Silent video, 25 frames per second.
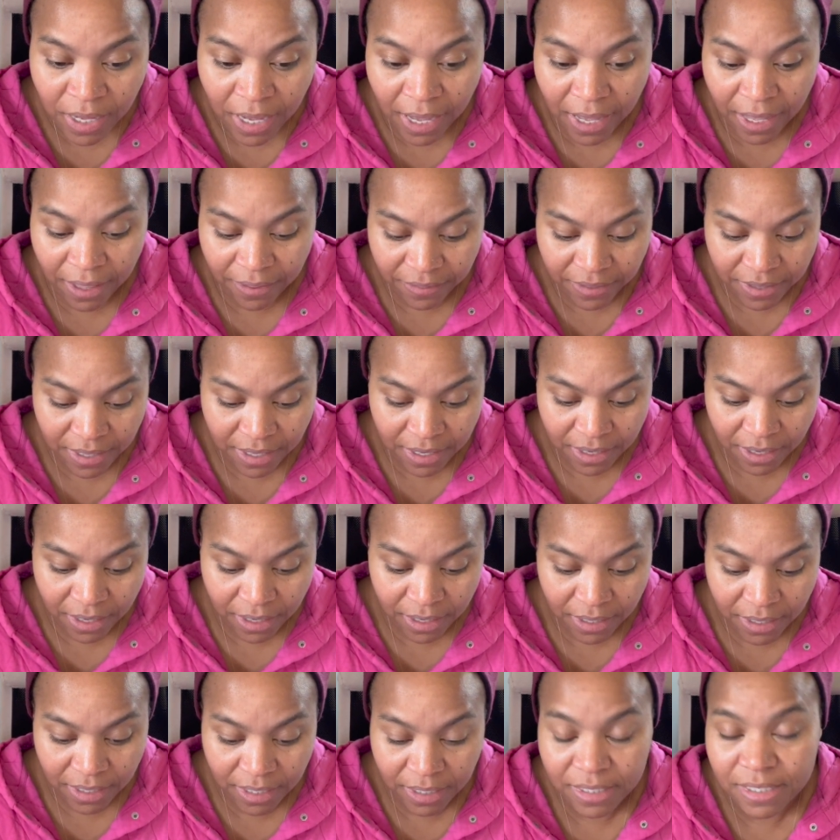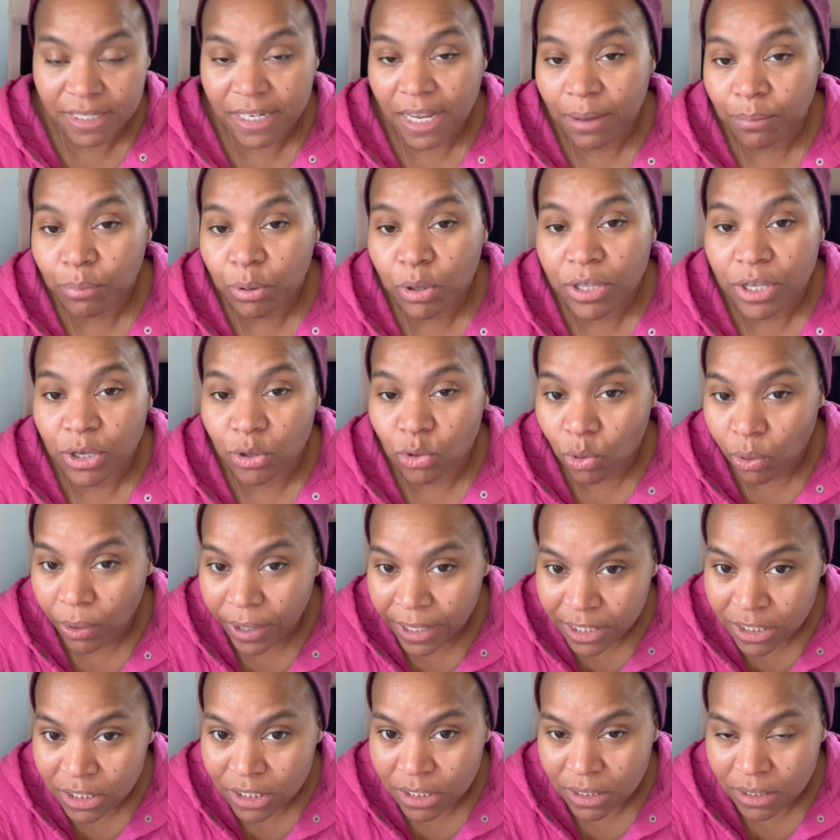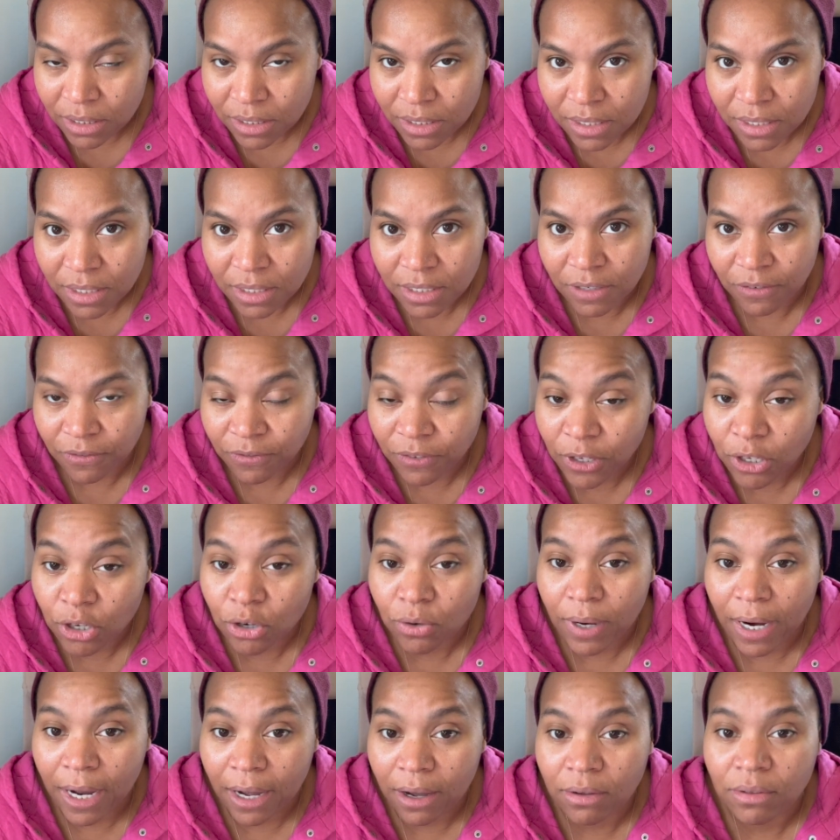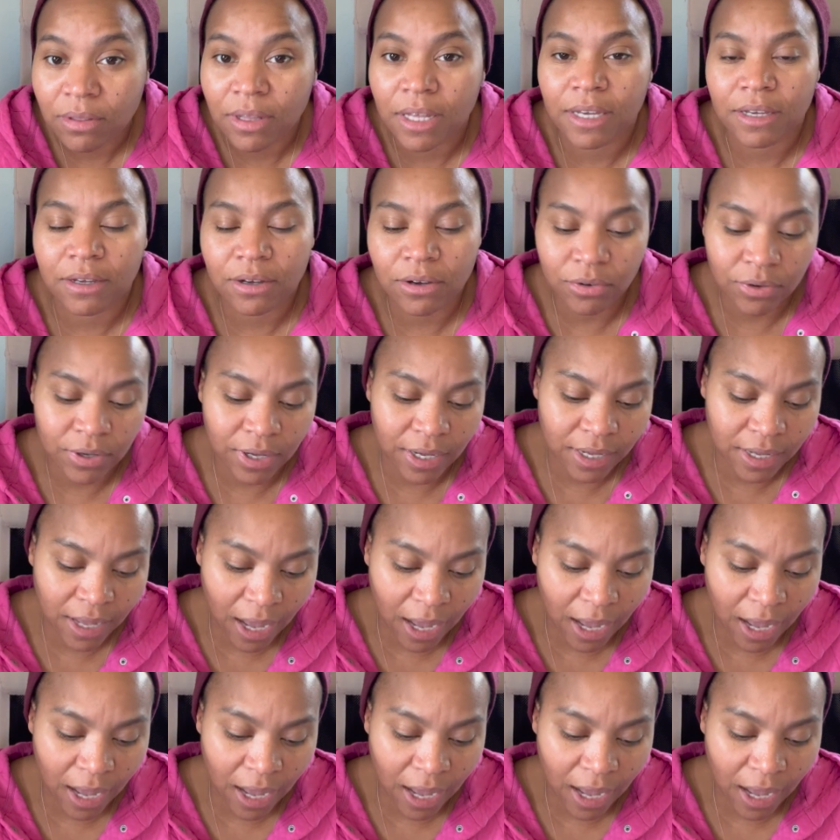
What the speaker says: and the example equations to figure out okay,